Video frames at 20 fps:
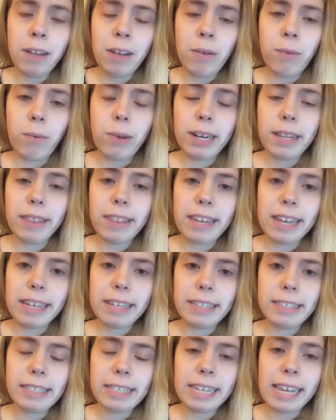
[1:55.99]
when
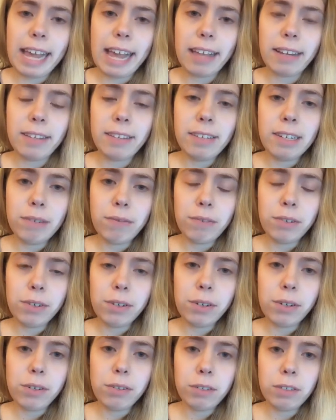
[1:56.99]
things get
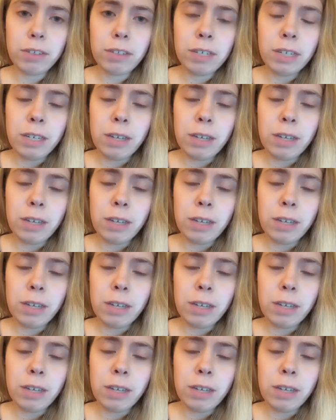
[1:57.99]
difficult.